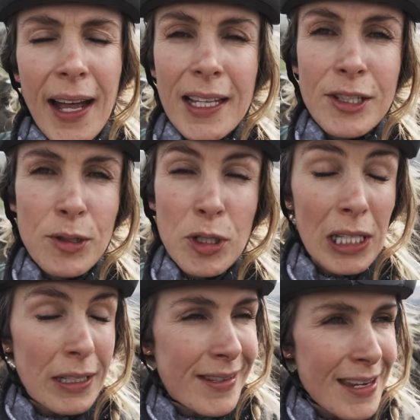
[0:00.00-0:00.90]
I'll change a
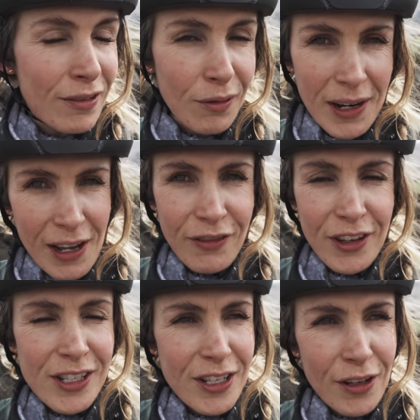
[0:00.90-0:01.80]
little secret. When I
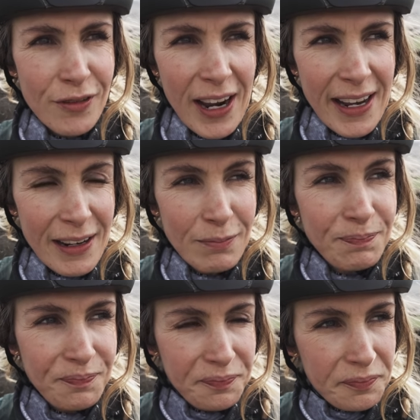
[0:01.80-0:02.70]
first started riding,
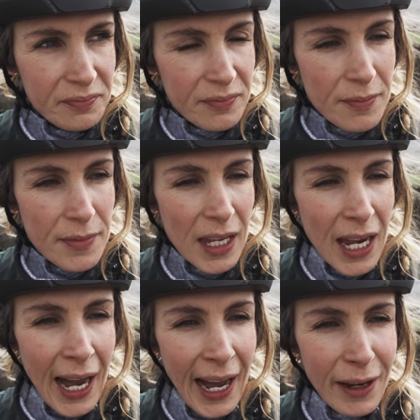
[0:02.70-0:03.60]

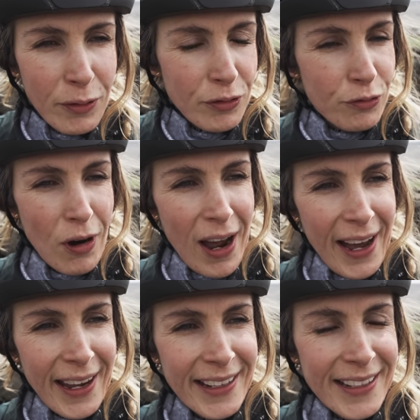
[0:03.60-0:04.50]
I would
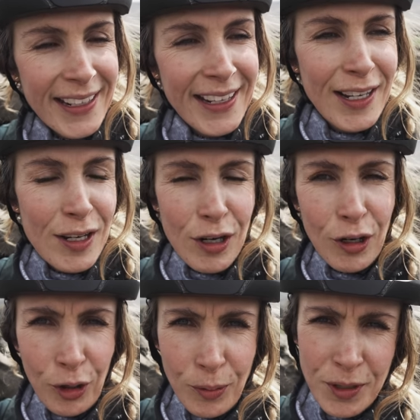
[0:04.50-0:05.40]
ride
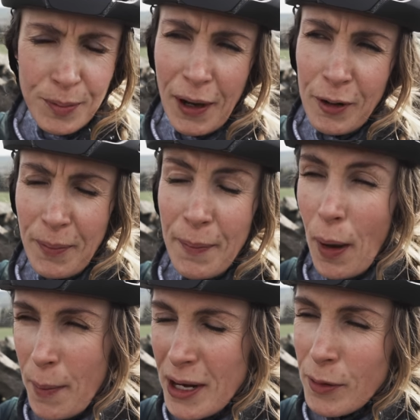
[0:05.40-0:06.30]
up to,
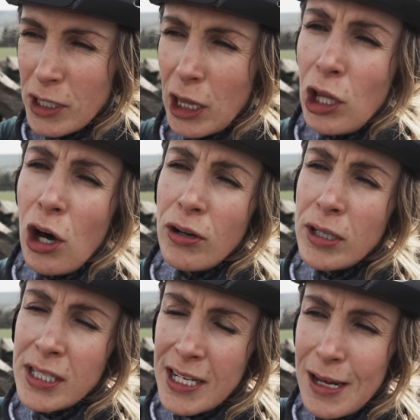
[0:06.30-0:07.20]
I mean, it was a long,
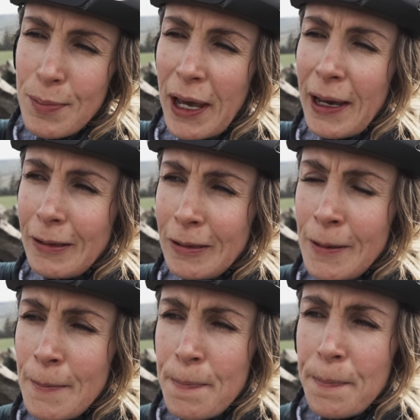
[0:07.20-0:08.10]
steep hill.
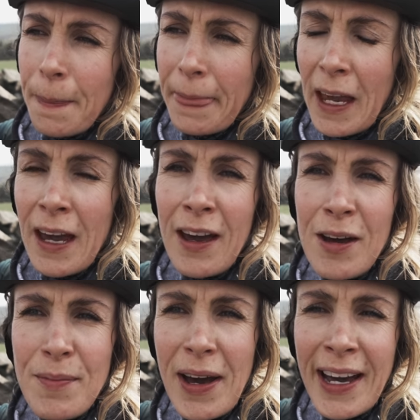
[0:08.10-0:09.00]

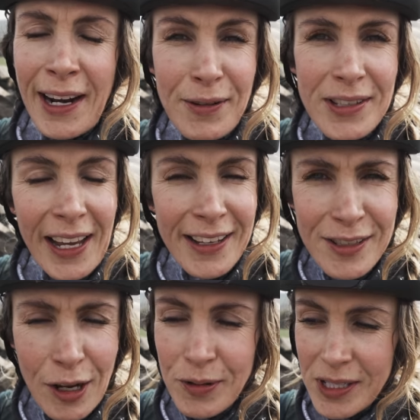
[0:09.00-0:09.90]
And I was like
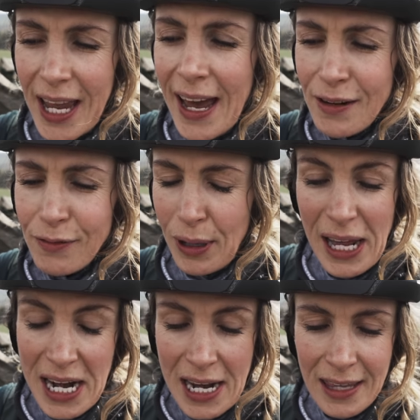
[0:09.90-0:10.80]
so scared of
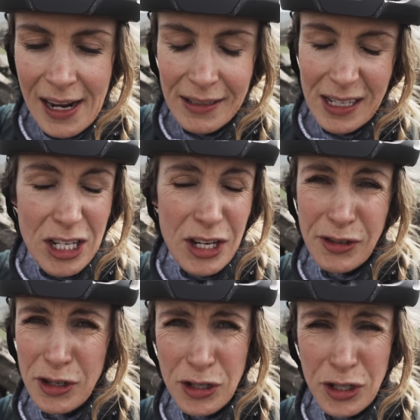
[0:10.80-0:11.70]
planning anything else. I just used
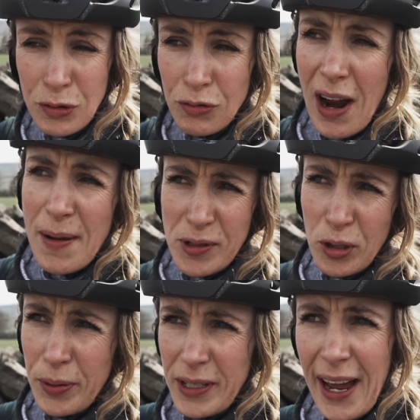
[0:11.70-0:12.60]
to just do reps
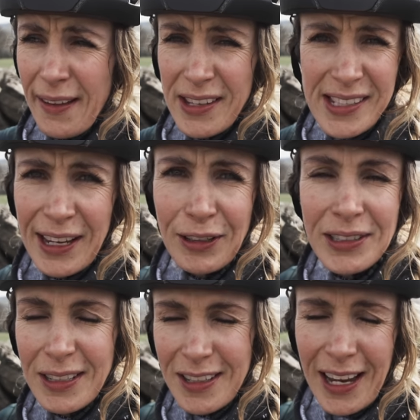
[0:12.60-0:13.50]
up and down this hill
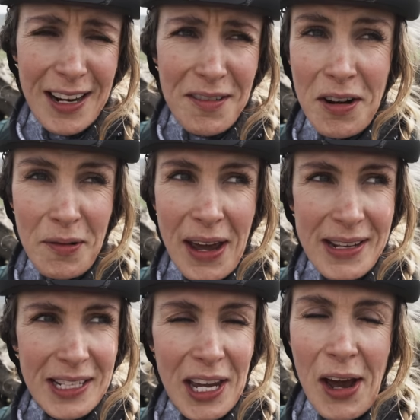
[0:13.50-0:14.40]
because I was like, I don't know where
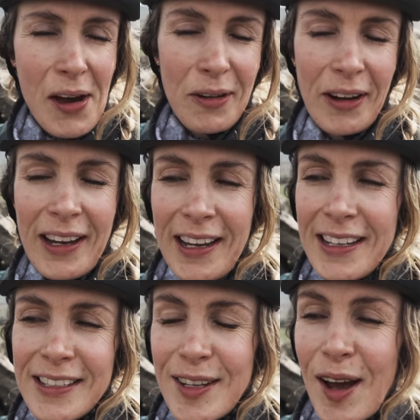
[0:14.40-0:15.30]
to go.
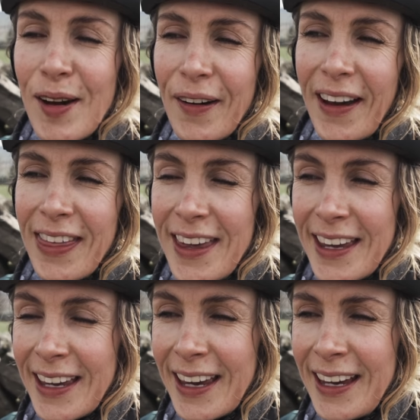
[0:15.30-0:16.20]
So I
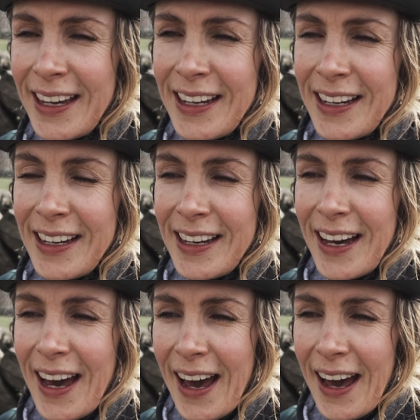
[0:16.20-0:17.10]
think
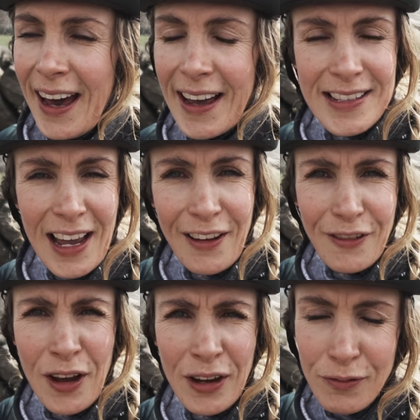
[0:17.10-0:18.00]
as
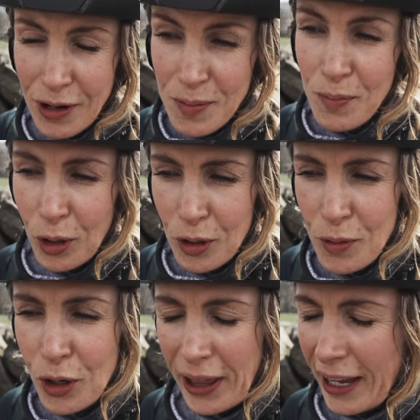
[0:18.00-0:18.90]
I've ridden more and
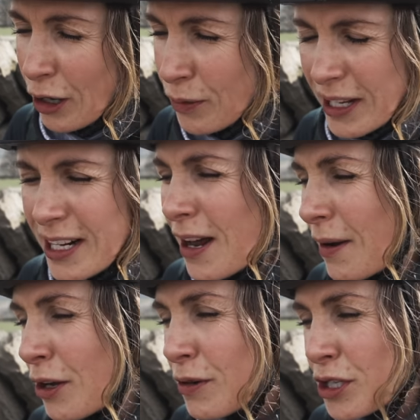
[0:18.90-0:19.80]
more, like I
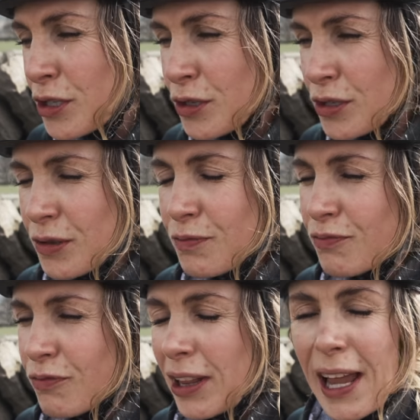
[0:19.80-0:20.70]
always used to
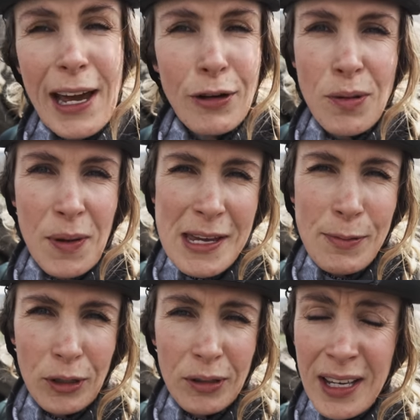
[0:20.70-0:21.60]
rely on other
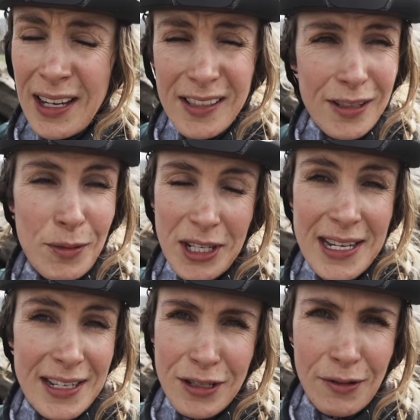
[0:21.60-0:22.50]
people. It's so much
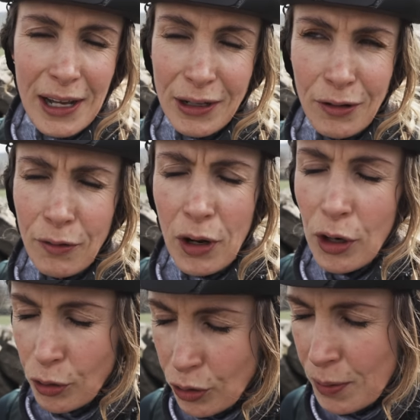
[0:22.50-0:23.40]
easier to rely
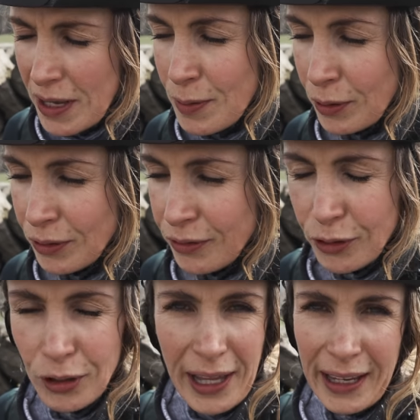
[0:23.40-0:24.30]
on other people
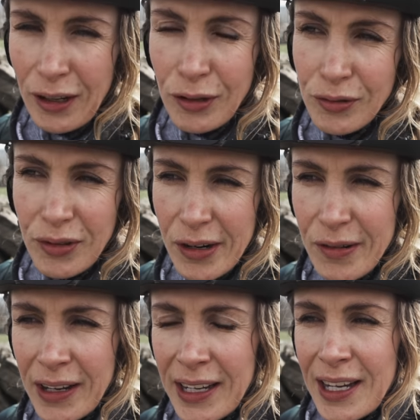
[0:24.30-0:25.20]
for like a good
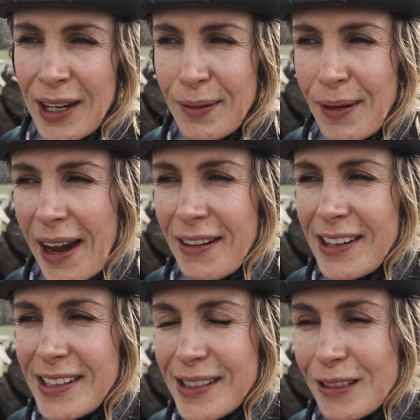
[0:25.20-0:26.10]
route.
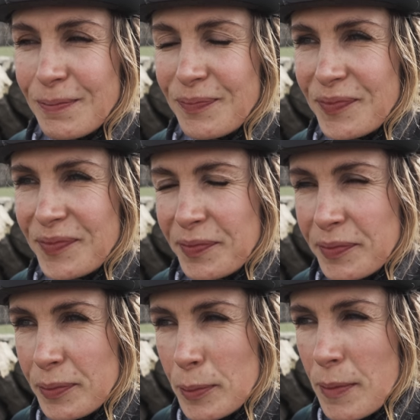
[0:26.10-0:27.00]
Whereas
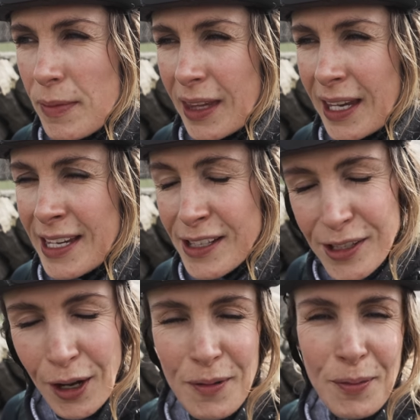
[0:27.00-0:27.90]
it's
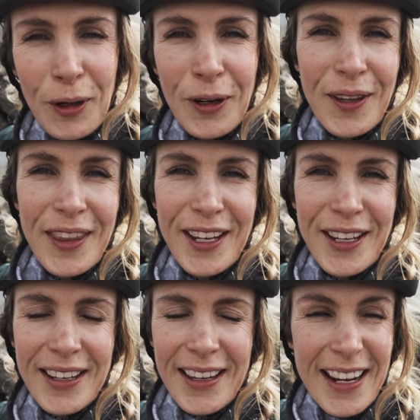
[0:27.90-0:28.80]
so important that,
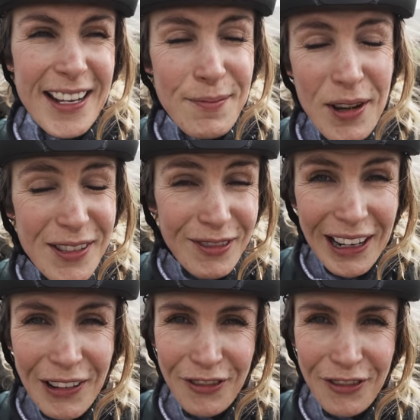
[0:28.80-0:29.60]
and it's really